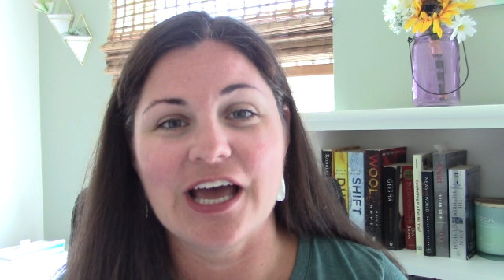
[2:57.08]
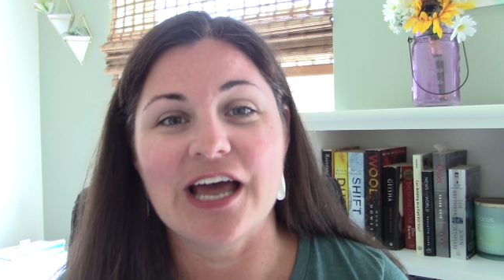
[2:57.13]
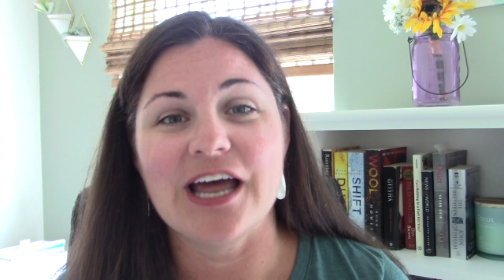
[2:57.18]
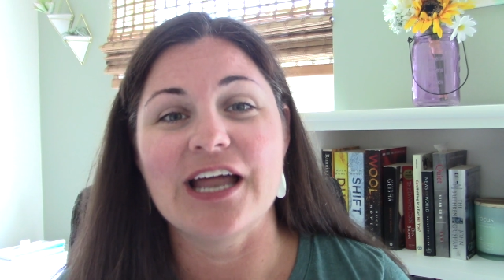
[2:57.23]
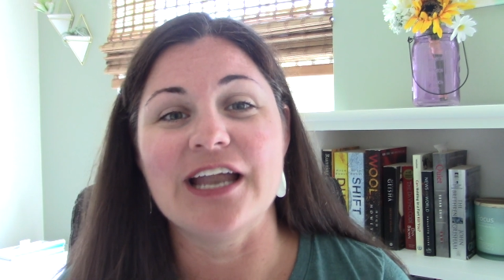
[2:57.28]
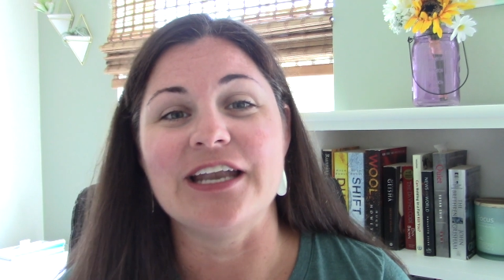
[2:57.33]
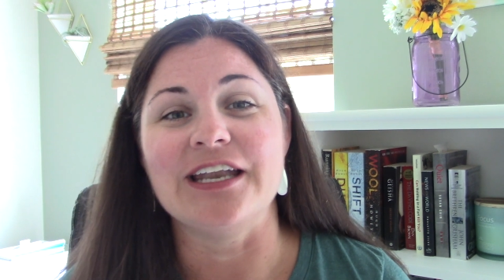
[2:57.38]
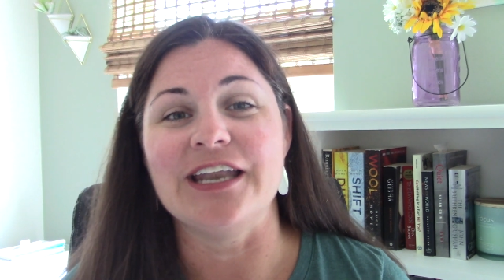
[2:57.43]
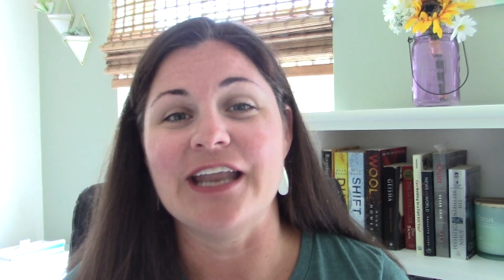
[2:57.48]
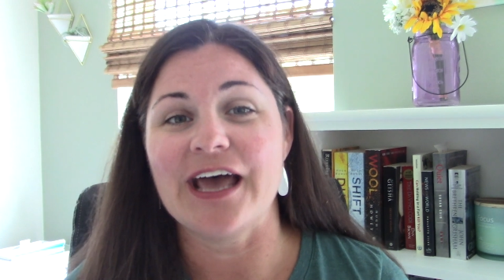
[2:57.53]

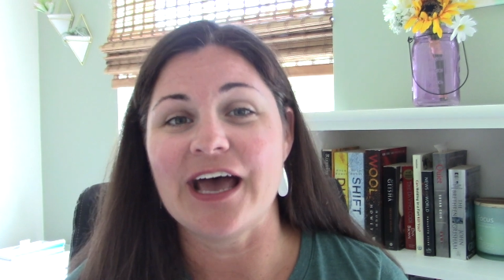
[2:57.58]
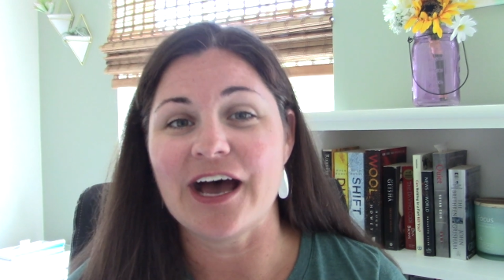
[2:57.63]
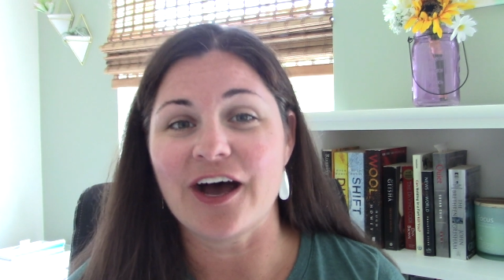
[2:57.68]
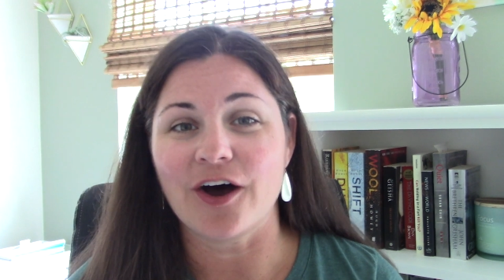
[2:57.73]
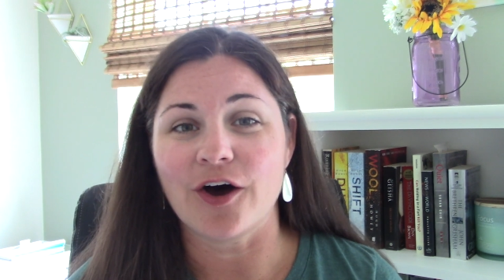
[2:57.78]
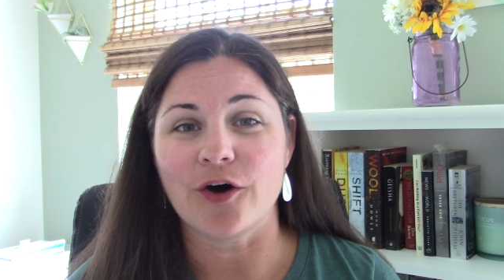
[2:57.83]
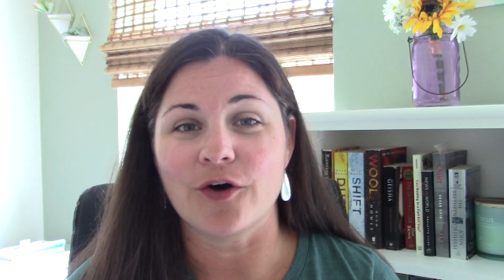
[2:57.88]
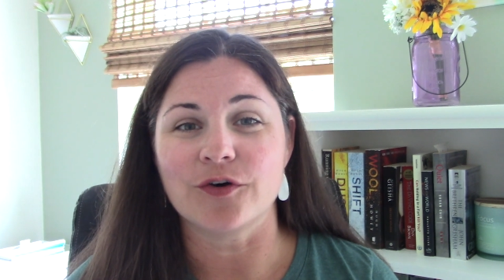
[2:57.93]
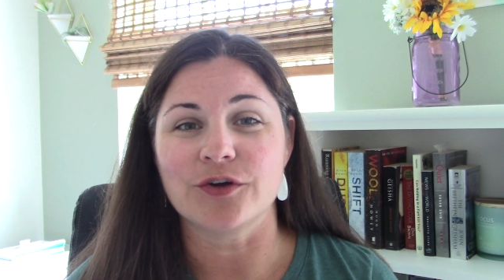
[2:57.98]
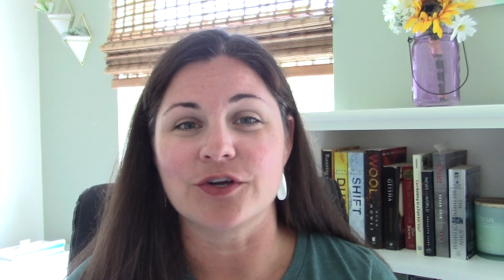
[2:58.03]

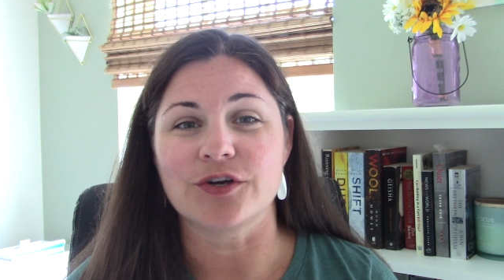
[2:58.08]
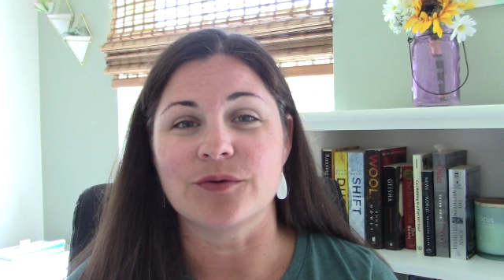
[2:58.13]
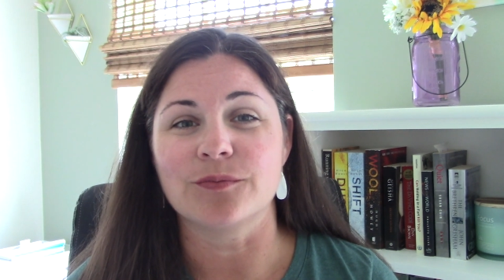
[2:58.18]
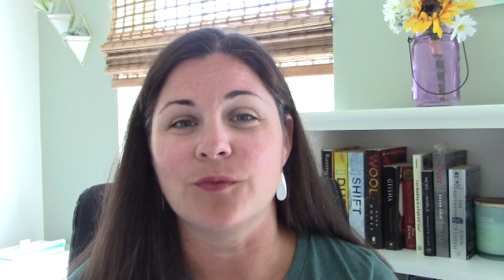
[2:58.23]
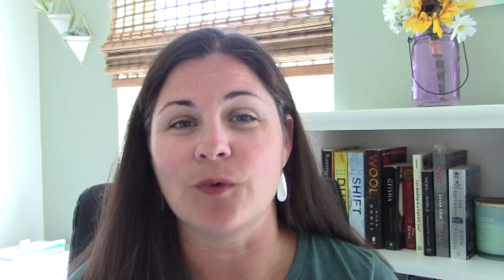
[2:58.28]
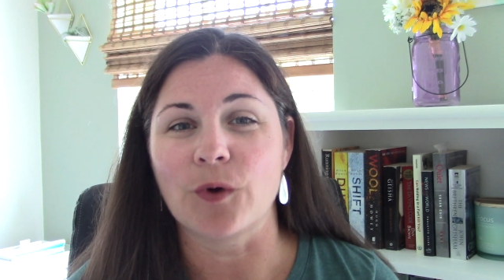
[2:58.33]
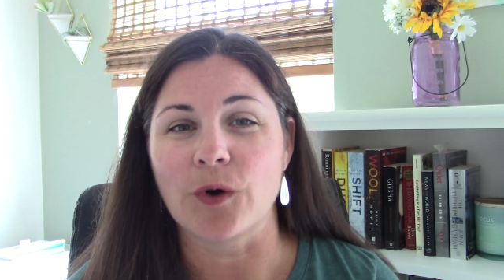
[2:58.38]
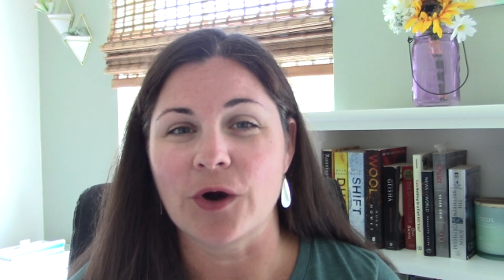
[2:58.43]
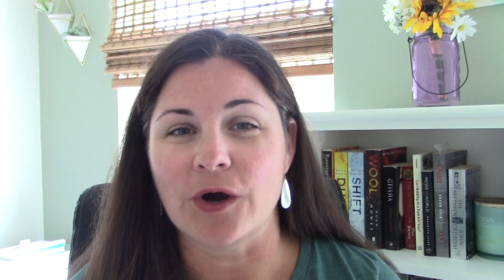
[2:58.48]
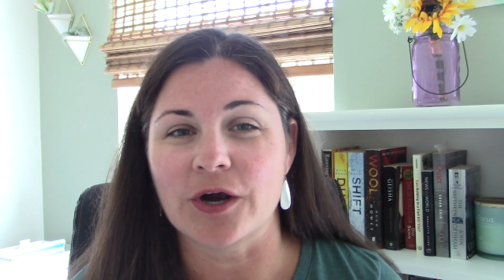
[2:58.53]
now you're
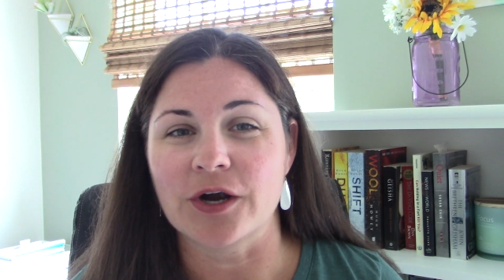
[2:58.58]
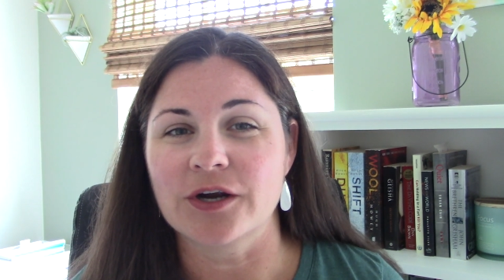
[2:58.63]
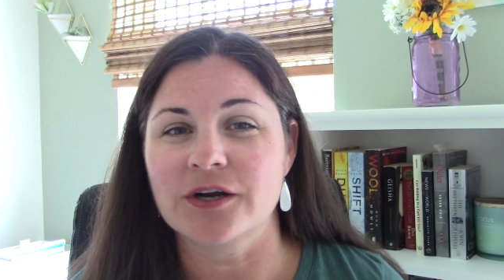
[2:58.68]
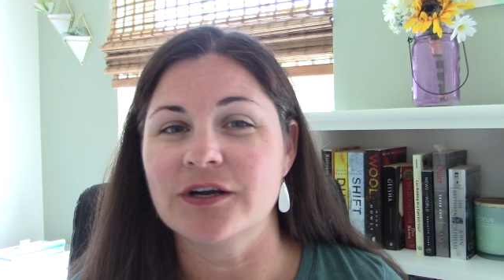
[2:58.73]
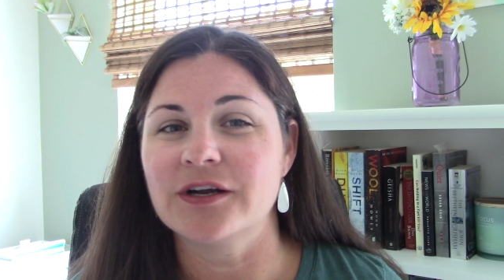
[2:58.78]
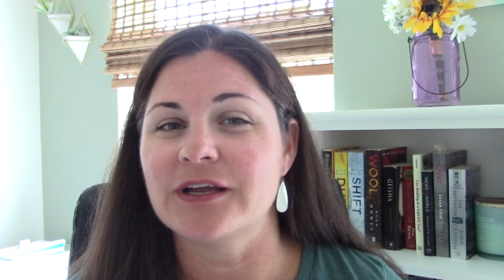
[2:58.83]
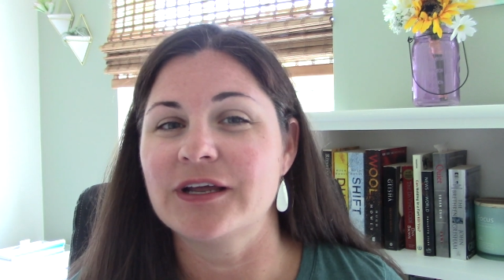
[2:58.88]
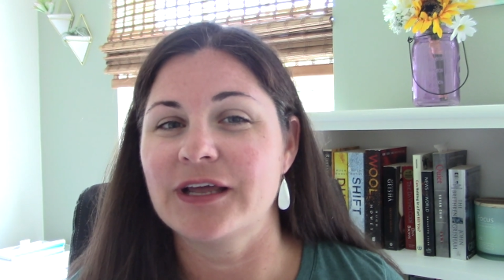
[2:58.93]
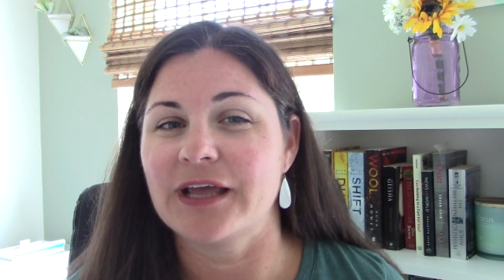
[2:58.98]
more